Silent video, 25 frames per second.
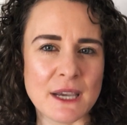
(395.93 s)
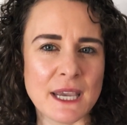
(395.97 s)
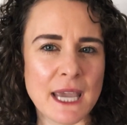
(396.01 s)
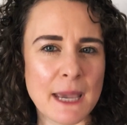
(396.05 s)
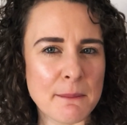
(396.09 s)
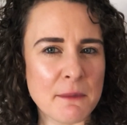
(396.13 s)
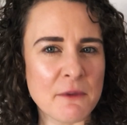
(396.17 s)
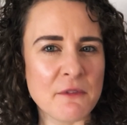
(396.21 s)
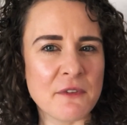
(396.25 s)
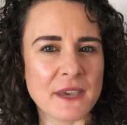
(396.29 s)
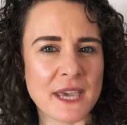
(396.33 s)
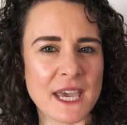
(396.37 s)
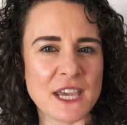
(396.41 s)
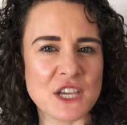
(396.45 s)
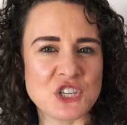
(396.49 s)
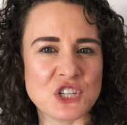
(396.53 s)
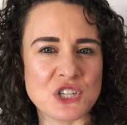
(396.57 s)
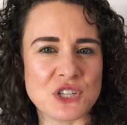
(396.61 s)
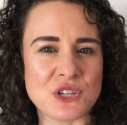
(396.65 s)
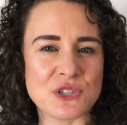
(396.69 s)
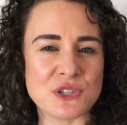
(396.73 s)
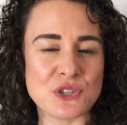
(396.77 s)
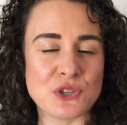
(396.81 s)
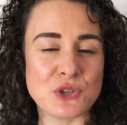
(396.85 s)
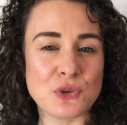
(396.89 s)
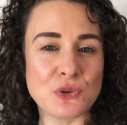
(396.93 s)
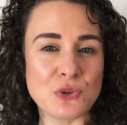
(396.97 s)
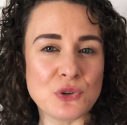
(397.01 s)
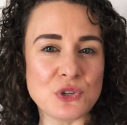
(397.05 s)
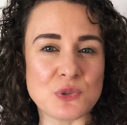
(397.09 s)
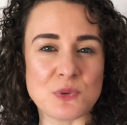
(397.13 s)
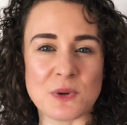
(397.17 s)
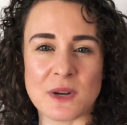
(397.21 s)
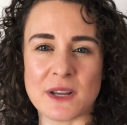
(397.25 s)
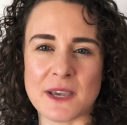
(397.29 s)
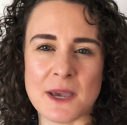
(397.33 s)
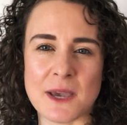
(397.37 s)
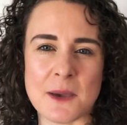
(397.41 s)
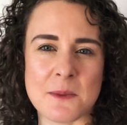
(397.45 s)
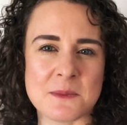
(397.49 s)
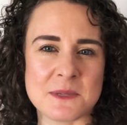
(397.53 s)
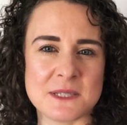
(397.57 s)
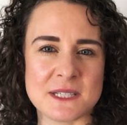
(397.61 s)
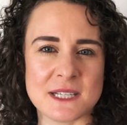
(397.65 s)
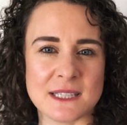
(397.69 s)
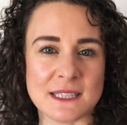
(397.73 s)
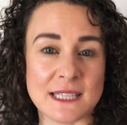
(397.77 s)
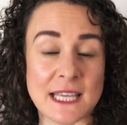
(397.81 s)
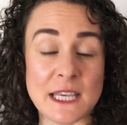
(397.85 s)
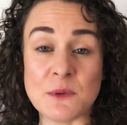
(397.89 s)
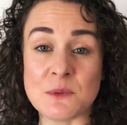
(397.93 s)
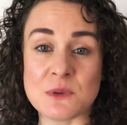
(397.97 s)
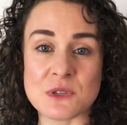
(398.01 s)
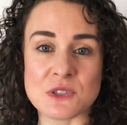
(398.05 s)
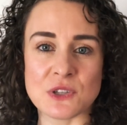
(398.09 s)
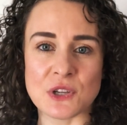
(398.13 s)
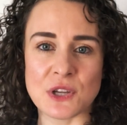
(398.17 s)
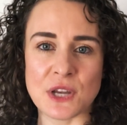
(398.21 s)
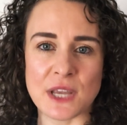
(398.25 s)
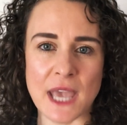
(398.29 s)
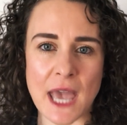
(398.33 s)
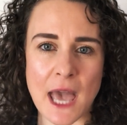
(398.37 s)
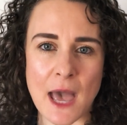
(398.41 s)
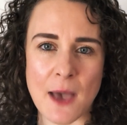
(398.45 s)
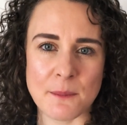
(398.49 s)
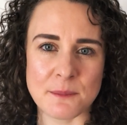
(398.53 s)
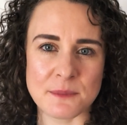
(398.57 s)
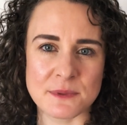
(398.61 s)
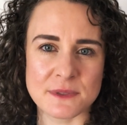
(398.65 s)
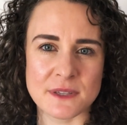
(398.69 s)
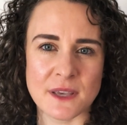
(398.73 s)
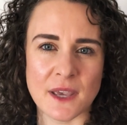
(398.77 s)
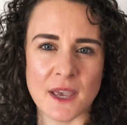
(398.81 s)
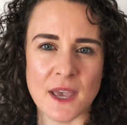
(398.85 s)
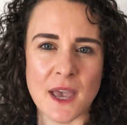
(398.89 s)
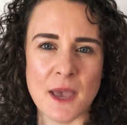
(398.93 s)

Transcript: gamification is huge when it comes to language learning apps,